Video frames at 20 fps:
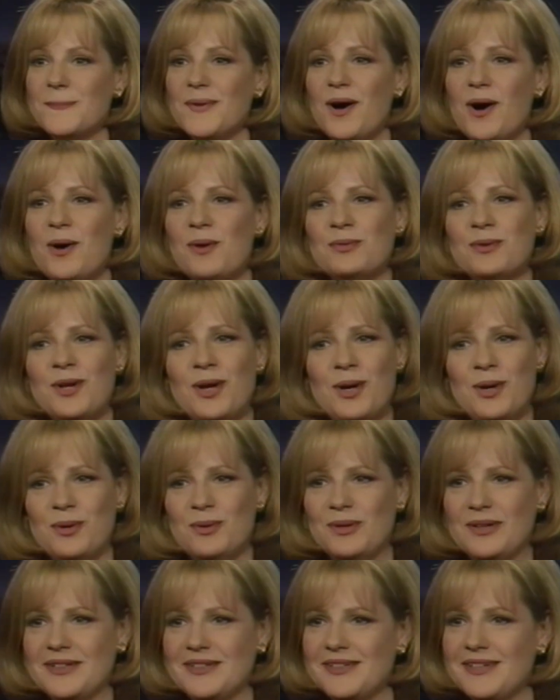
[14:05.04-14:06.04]
Oh, no.
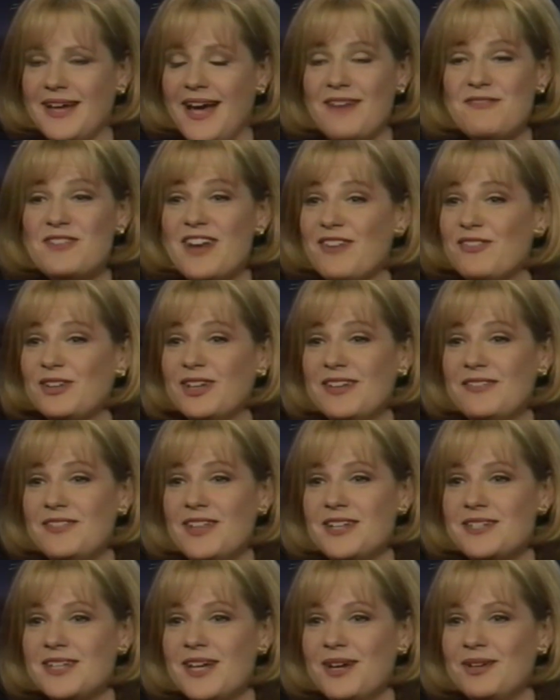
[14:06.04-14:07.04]
I've never lived
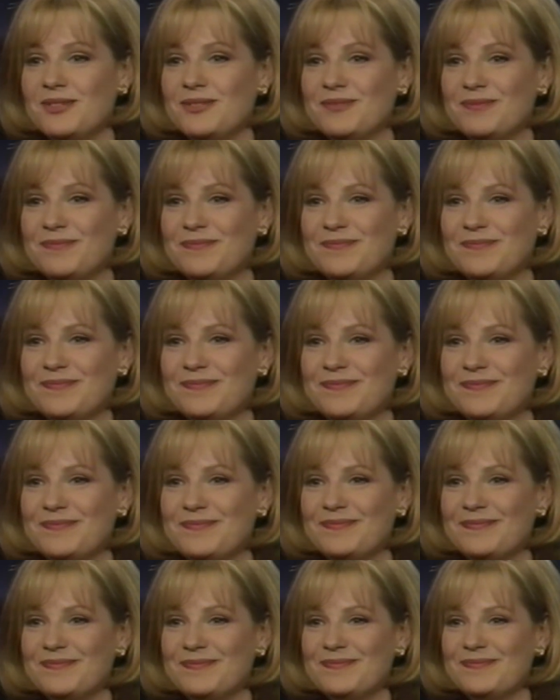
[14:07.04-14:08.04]
that down.
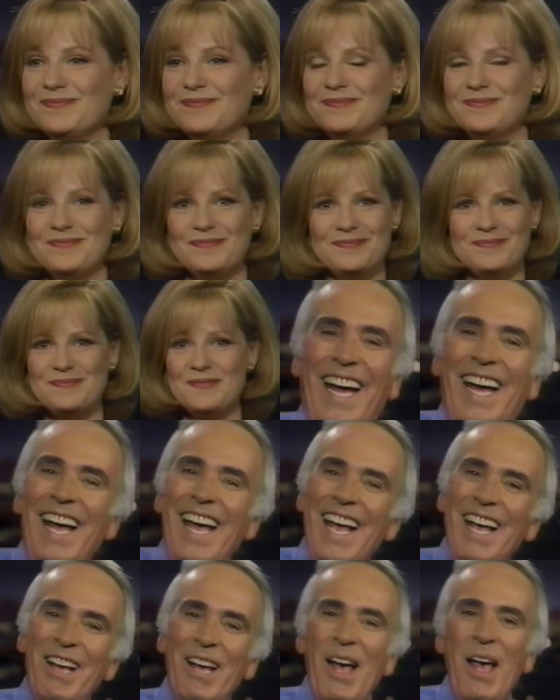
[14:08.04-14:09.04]

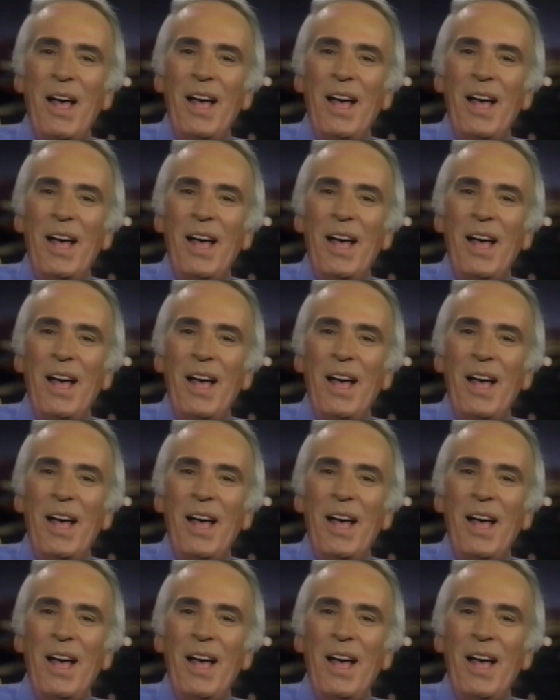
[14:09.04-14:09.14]
Never.